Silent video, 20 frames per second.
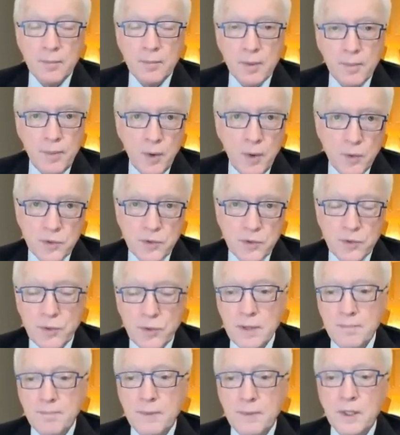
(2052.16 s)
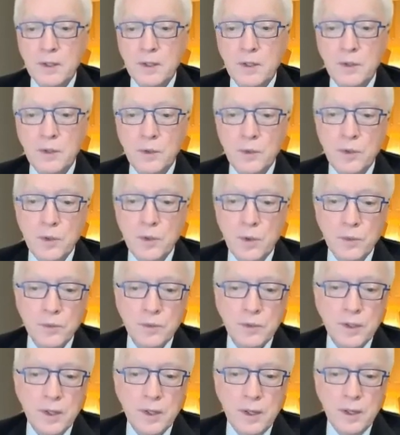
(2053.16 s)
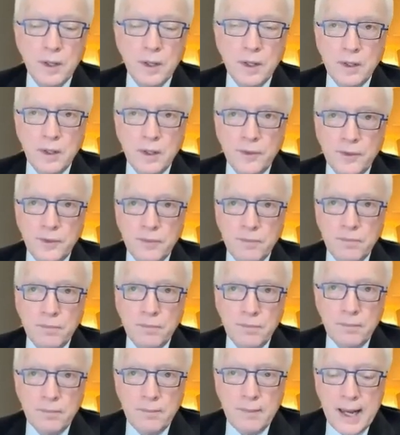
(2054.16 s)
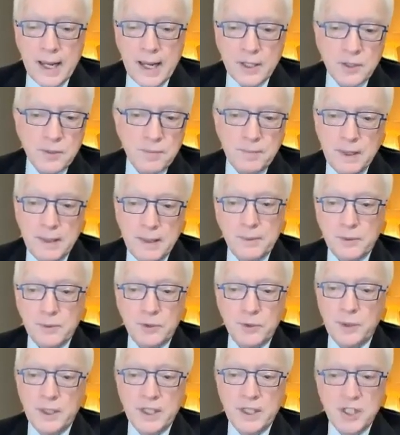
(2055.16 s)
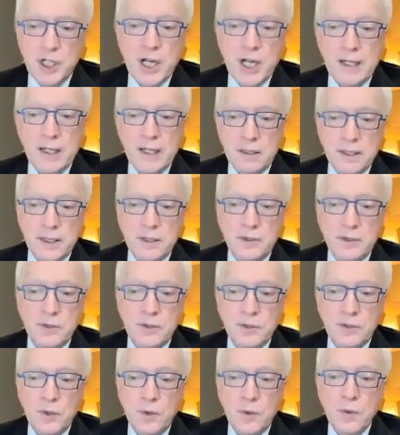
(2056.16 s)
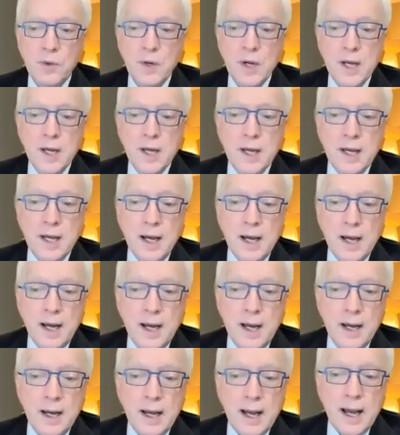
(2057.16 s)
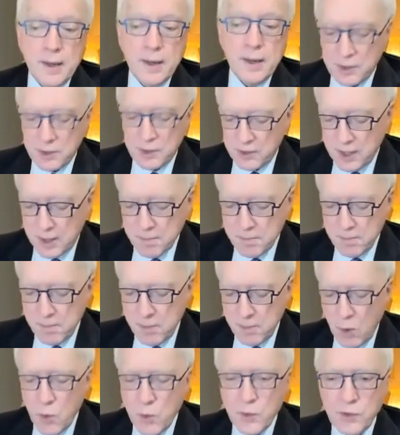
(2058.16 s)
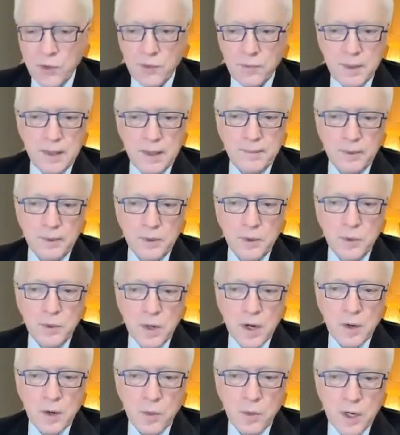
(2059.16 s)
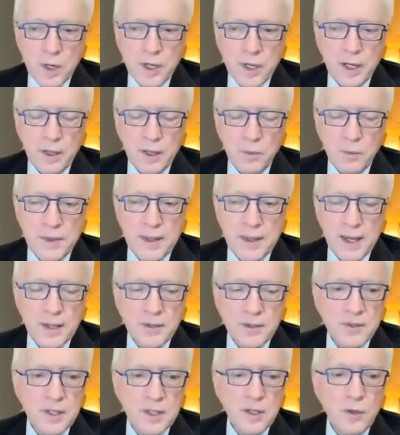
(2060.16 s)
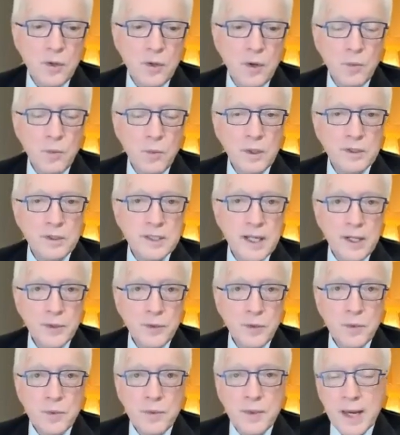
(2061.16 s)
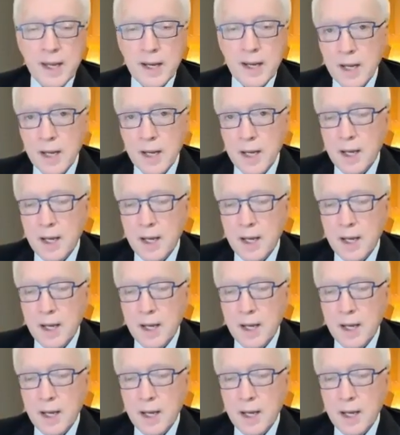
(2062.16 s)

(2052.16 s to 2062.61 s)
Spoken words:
proposed treatment. You don't match people to a checklist. So I would say most people who are working with SD, though, will tell you that